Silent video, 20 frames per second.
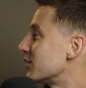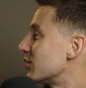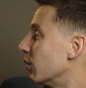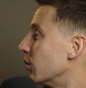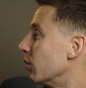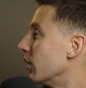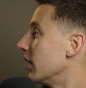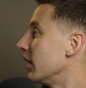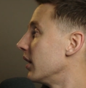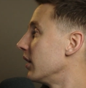
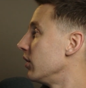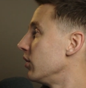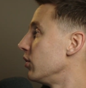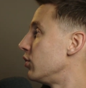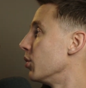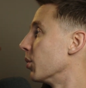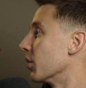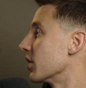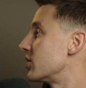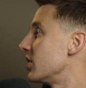So, do
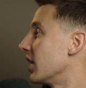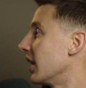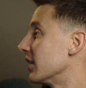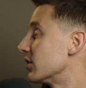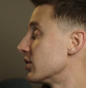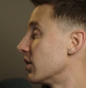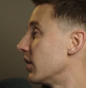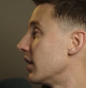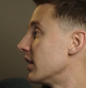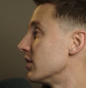you want to chat?
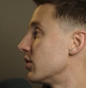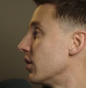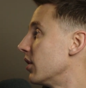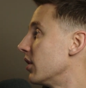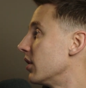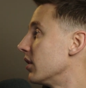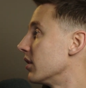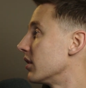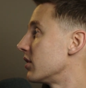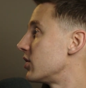Is
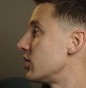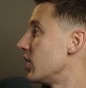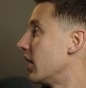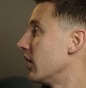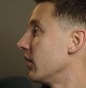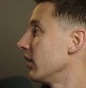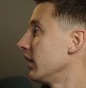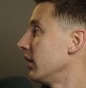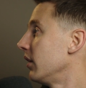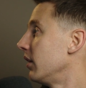there a
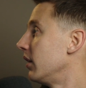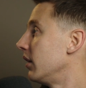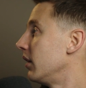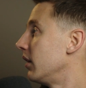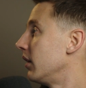chair in there?